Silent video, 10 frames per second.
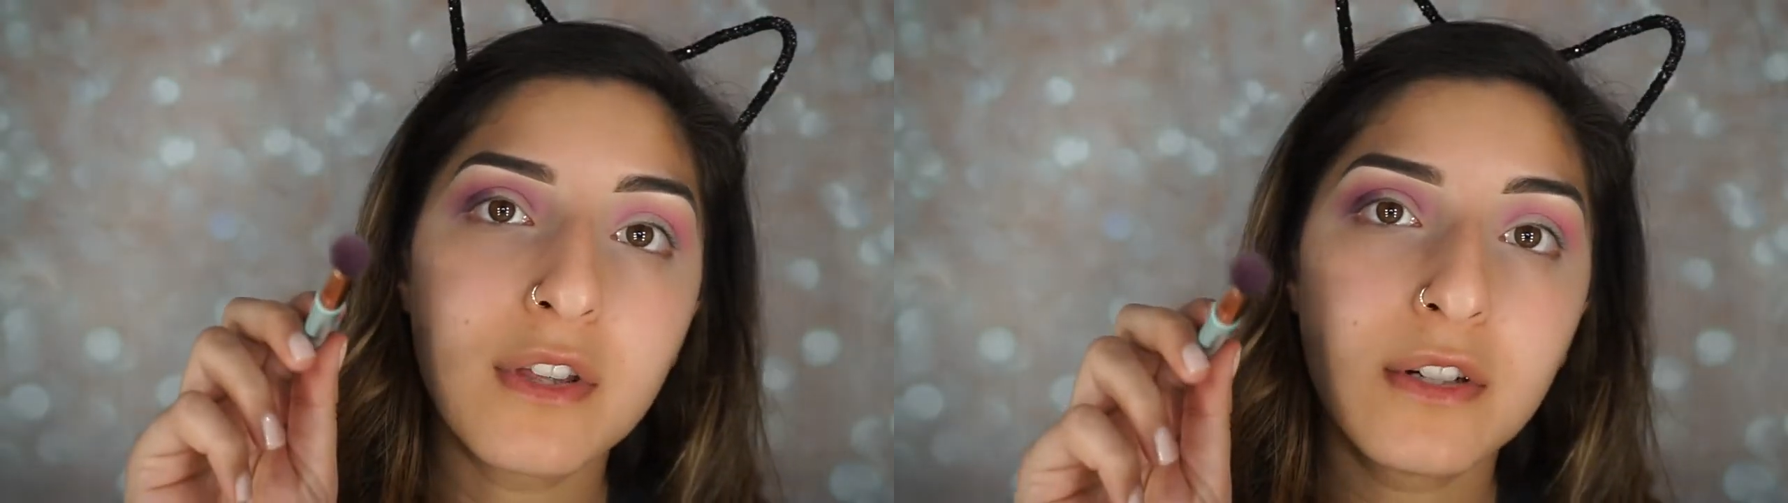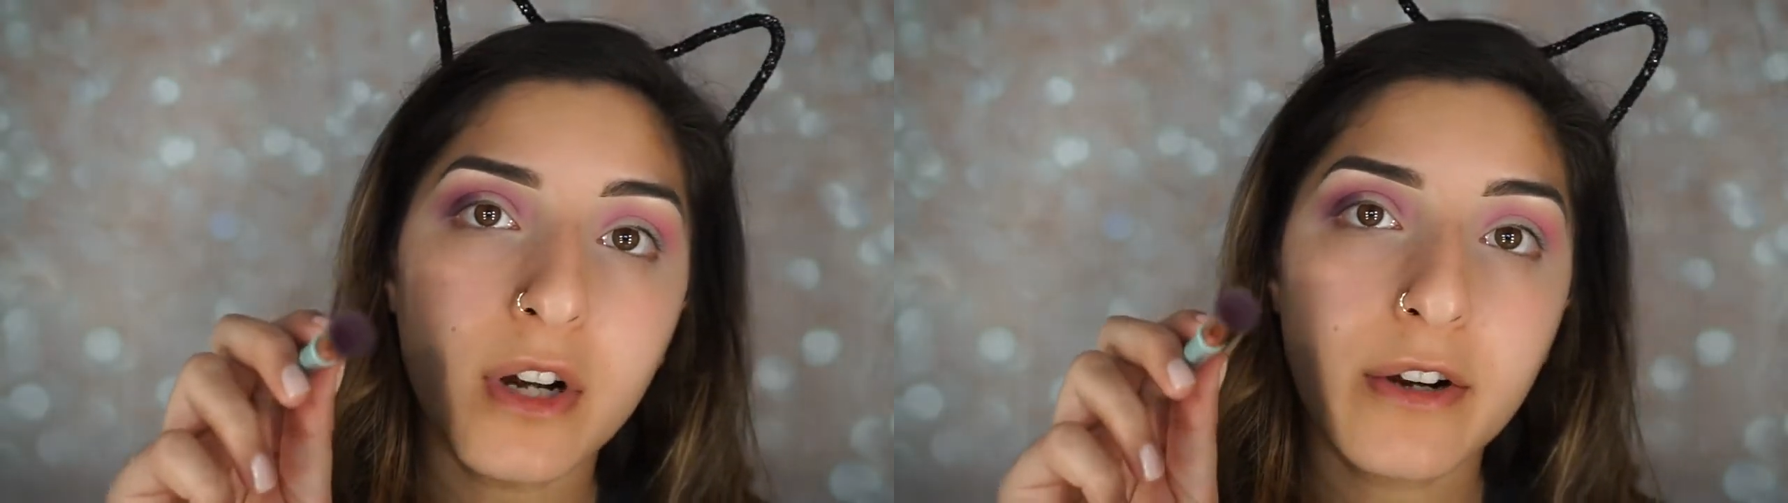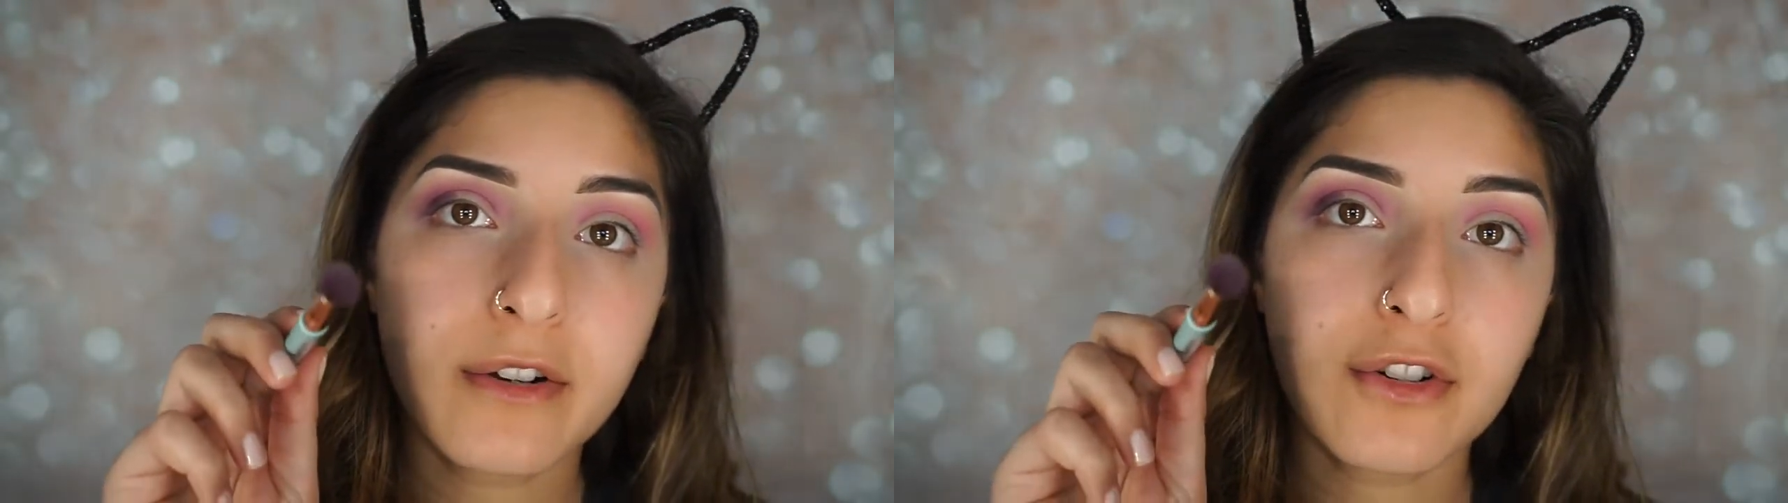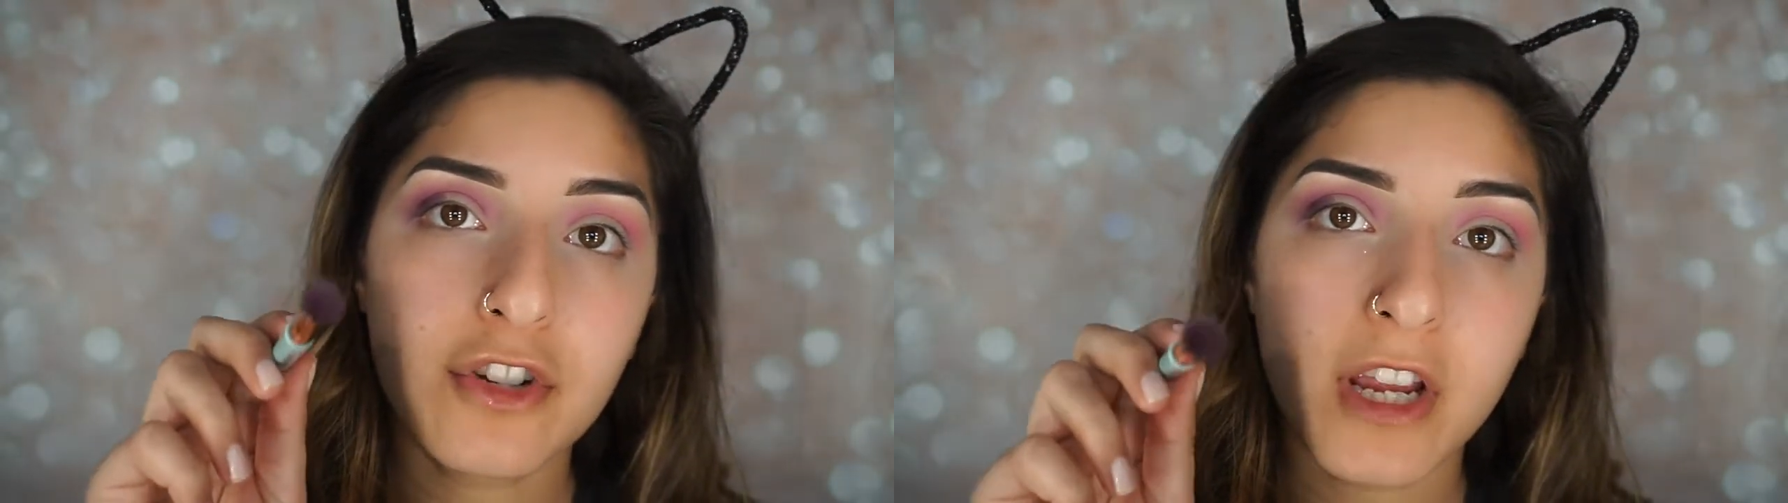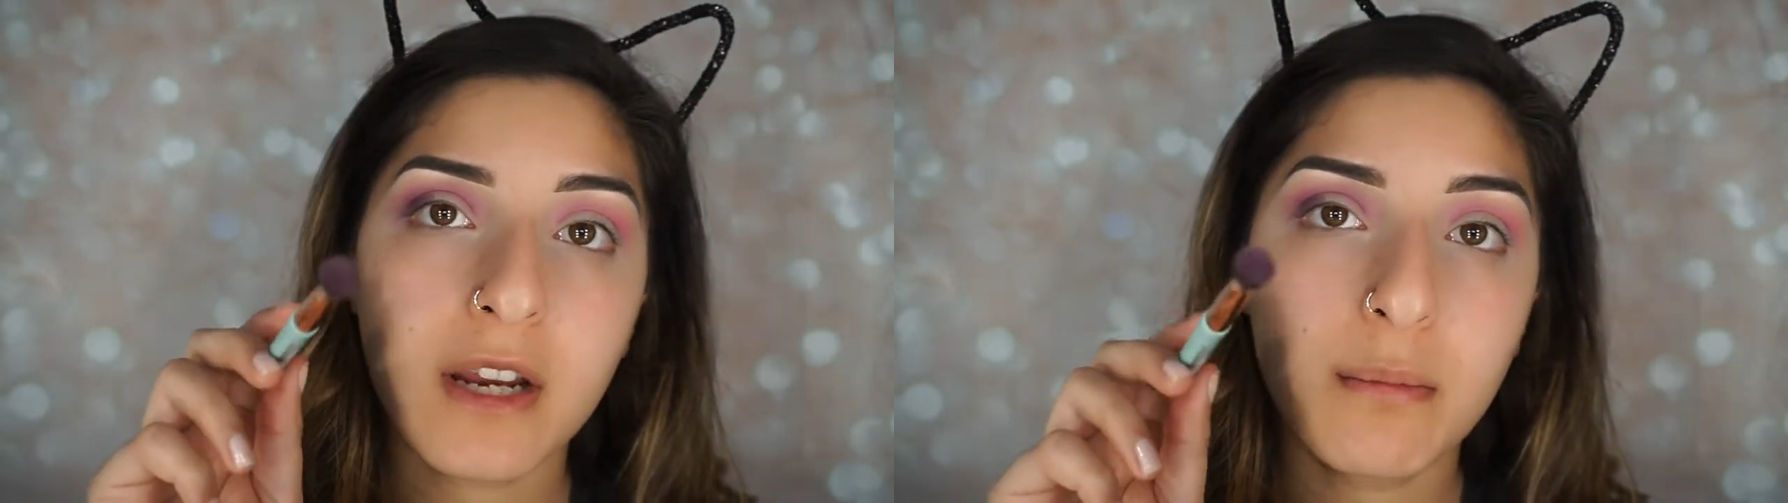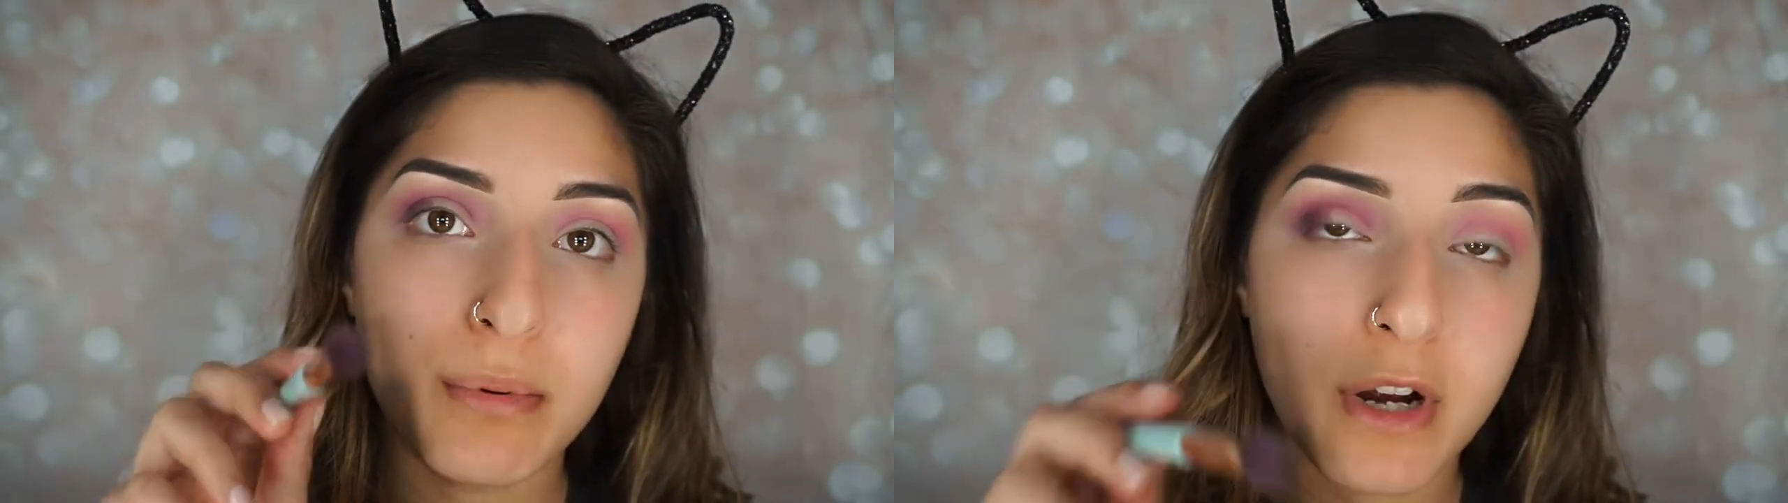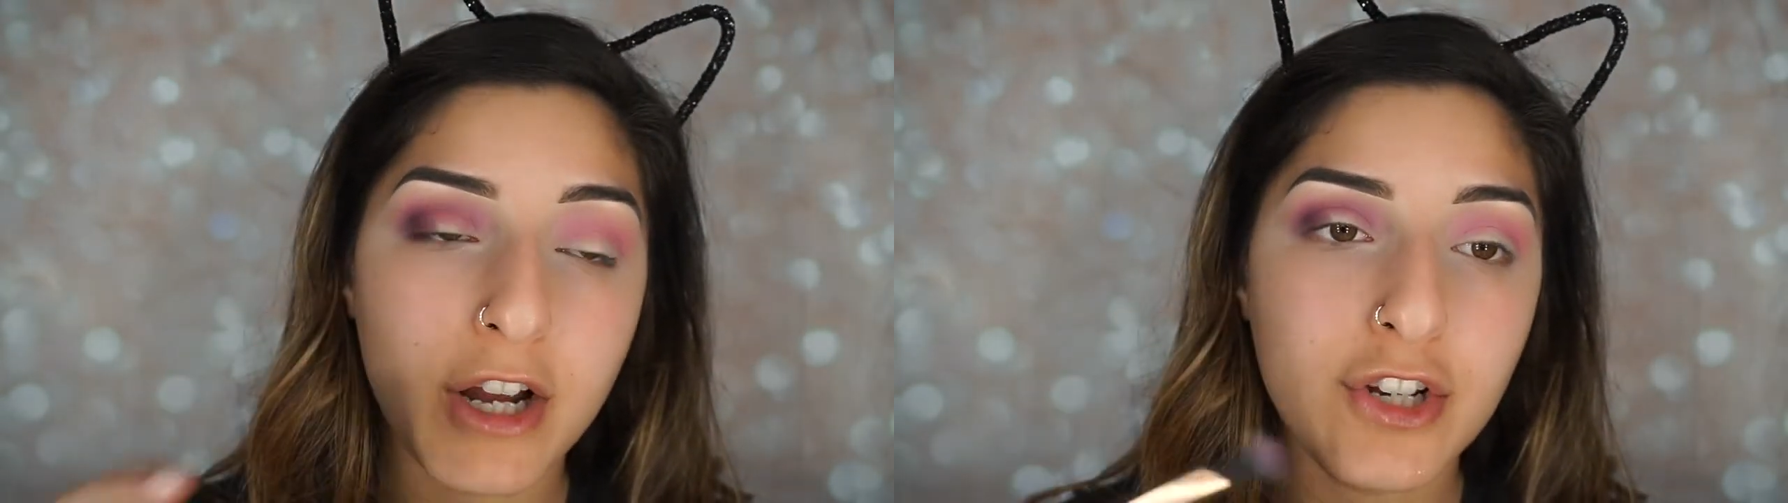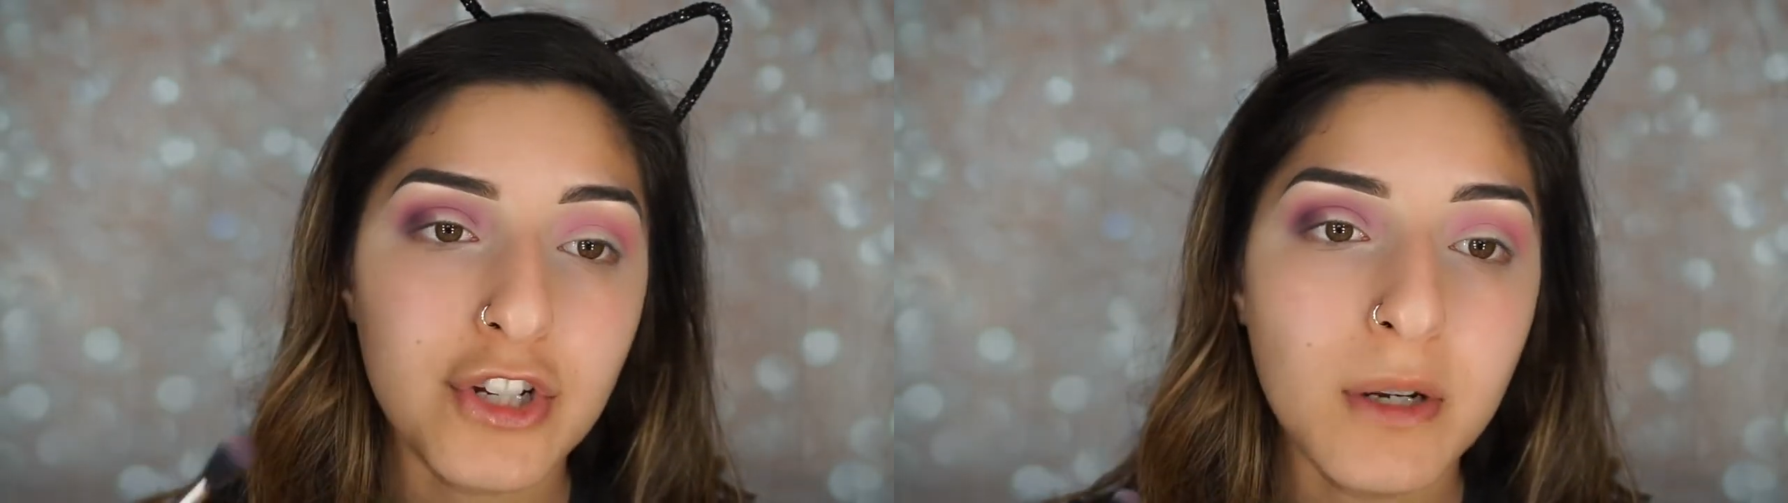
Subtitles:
the darker shade brush